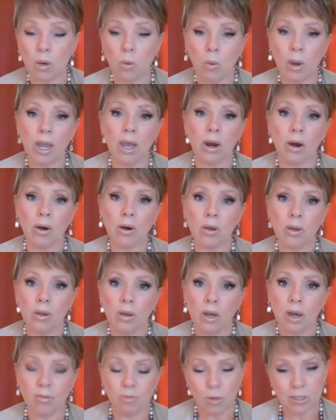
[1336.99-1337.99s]
aware
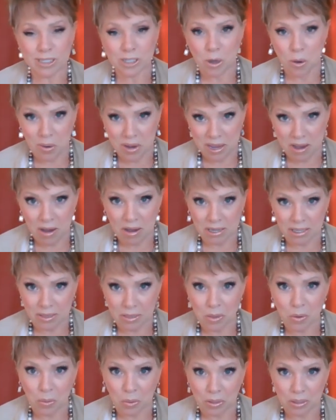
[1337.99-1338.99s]
of what's going on
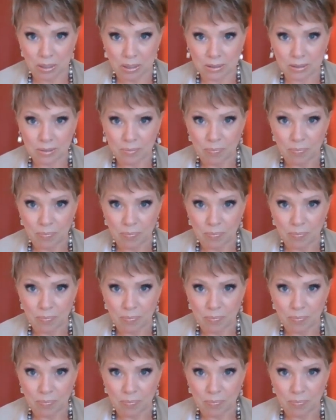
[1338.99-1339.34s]
in the world.